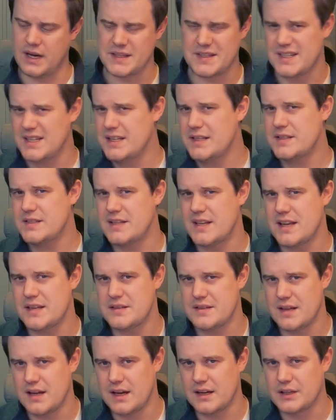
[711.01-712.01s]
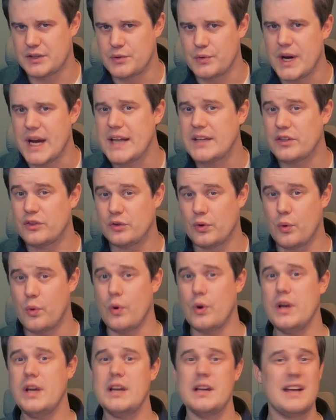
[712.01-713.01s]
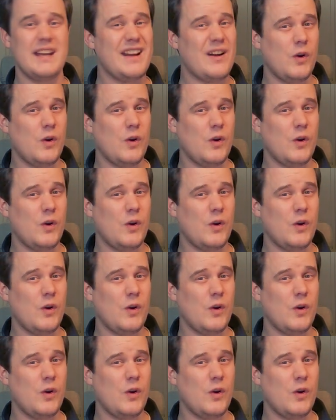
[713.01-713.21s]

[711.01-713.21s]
I see this as a great toy and